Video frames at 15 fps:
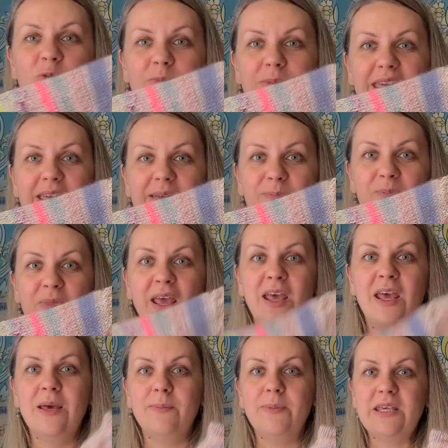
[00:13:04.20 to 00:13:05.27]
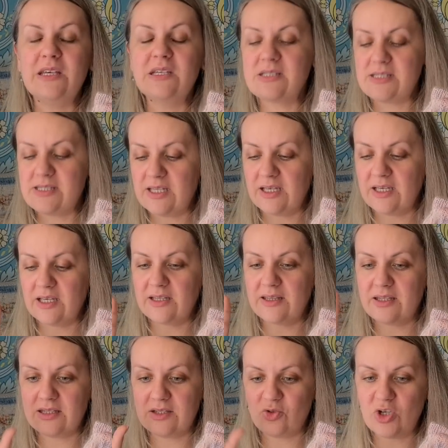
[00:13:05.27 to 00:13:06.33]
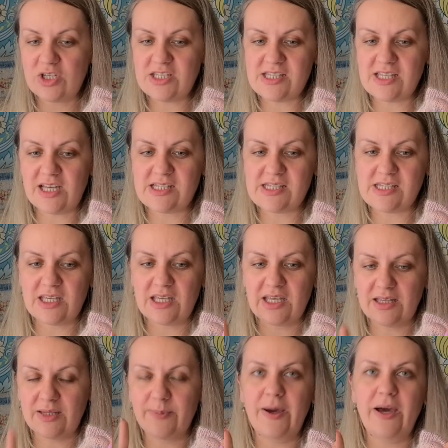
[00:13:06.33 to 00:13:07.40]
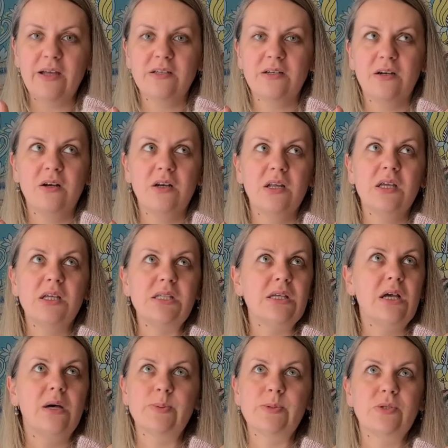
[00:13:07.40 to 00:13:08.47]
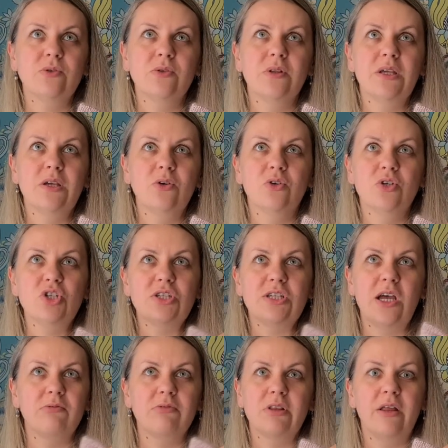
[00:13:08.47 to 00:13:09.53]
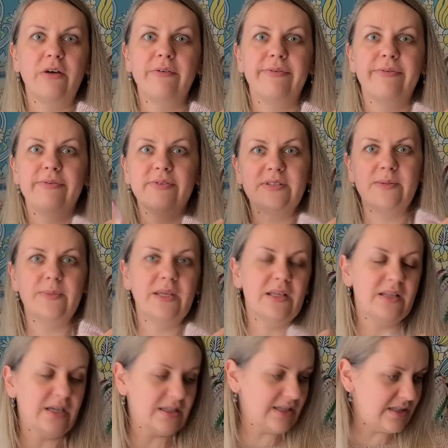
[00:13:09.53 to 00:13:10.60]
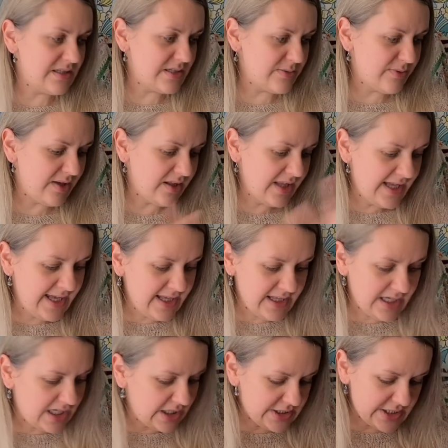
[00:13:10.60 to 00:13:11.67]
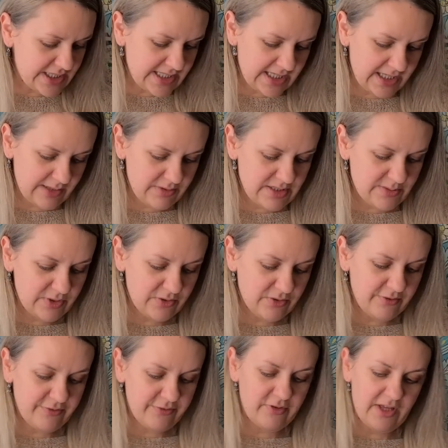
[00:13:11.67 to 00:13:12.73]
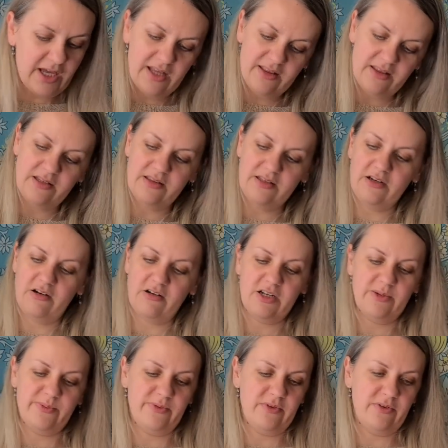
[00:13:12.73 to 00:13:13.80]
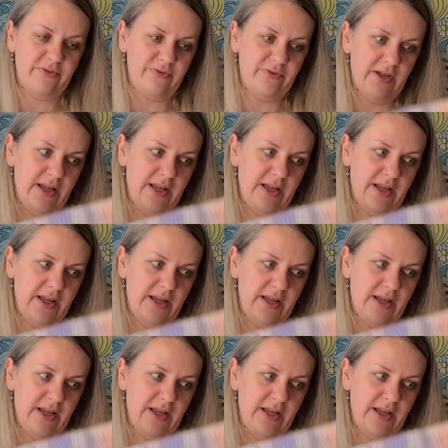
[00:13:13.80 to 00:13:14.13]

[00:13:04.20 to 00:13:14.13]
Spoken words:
me. Because the dress that's in the pattern, it's absolutely gorgeous. I would love something like that as well. The color scheme is beautiful. And then there are a couple of